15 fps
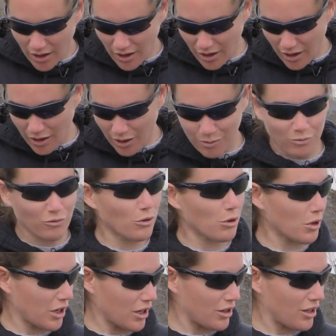Um,
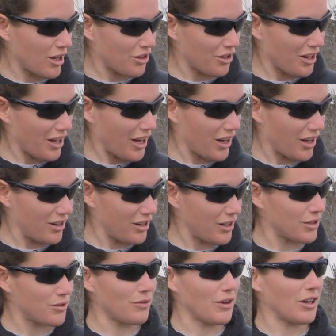Roy, on the other hand,
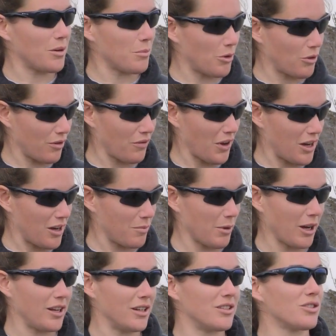is very motivated
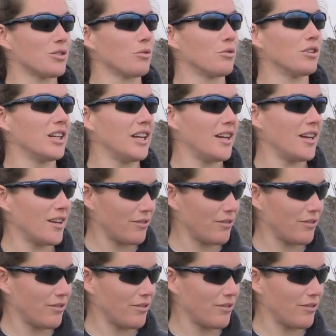by his toy.